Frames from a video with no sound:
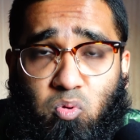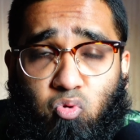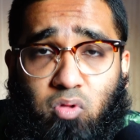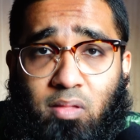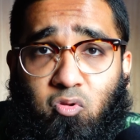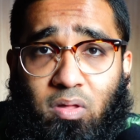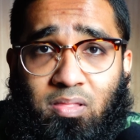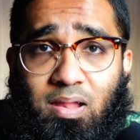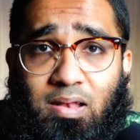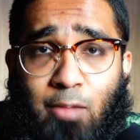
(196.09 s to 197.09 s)

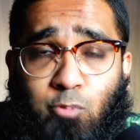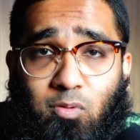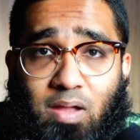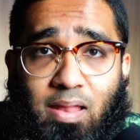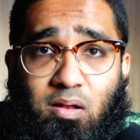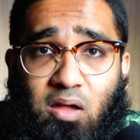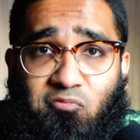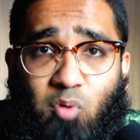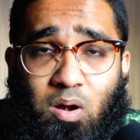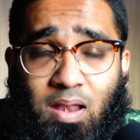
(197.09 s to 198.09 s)
$2,000 laptop you cannot afford.